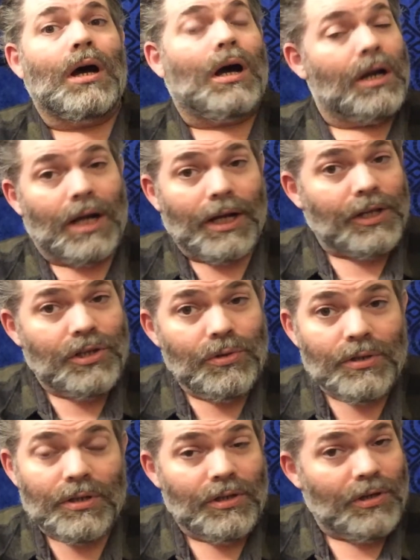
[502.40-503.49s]
are not
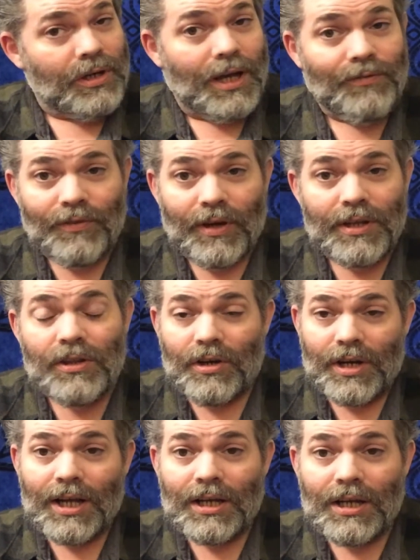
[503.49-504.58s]
cute, they're not fun, they're
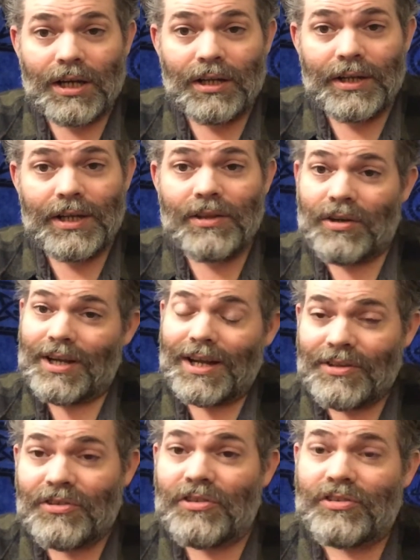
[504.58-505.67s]
not cuddly, they're not
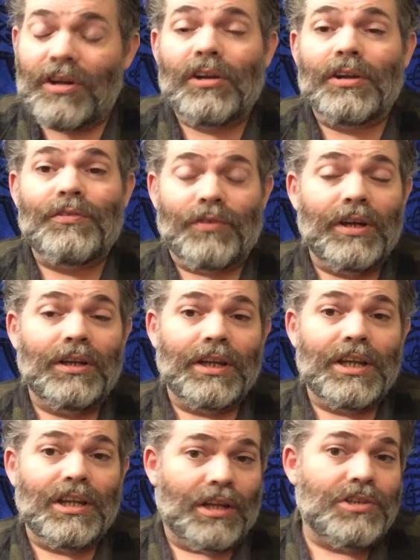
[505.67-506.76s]
necessarily
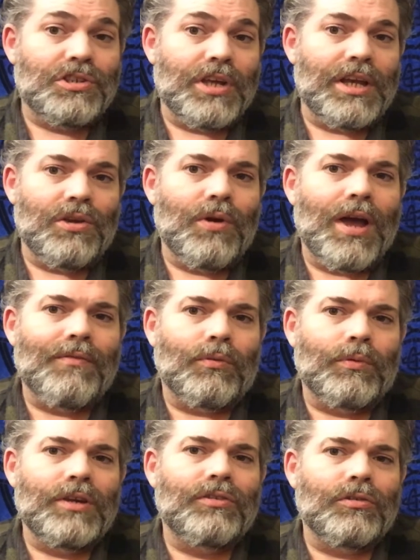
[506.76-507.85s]
friendly unless you have a
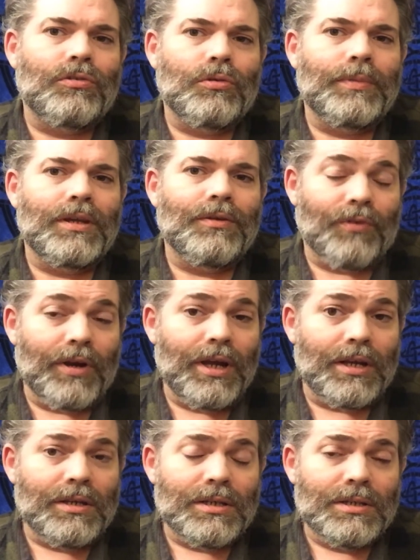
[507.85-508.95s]
reason to be a
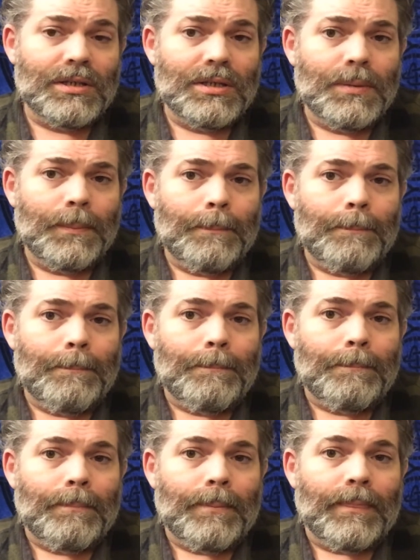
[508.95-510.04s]
friend.
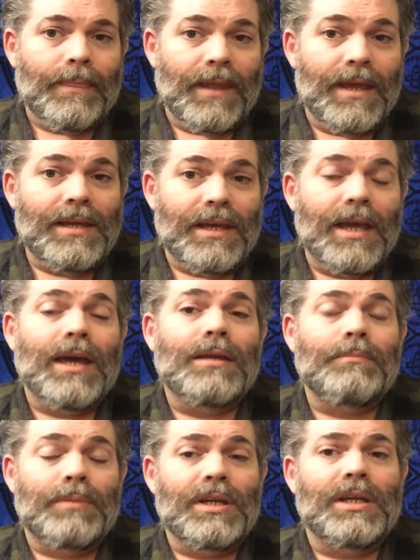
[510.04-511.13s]
They
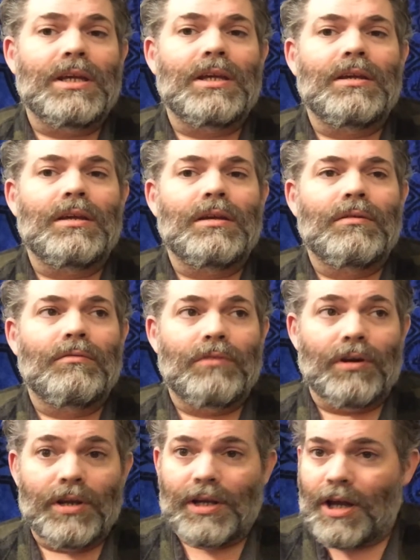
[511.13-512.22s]
can be
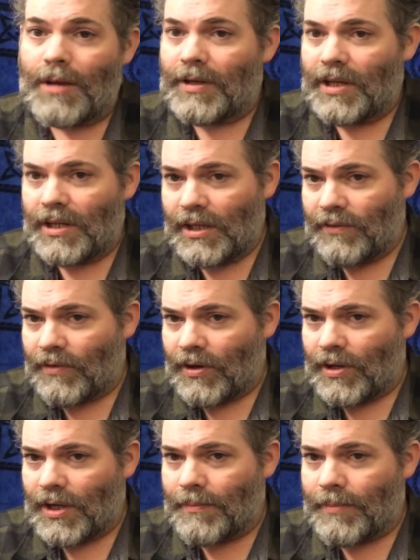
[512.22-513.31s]
very accommodating,
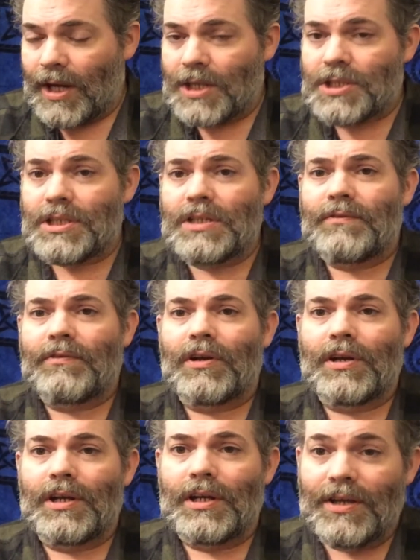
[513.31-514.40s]
very compassionate,
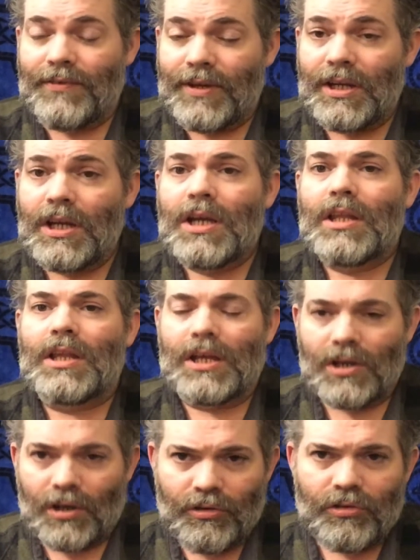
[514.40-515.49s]
very giving. They
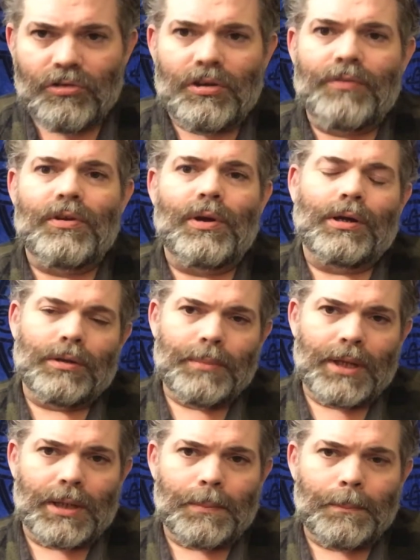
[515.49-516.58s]
can also snuff you out in a
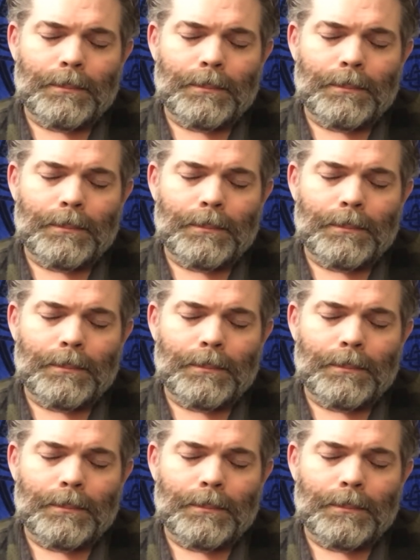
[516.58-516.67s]
minute.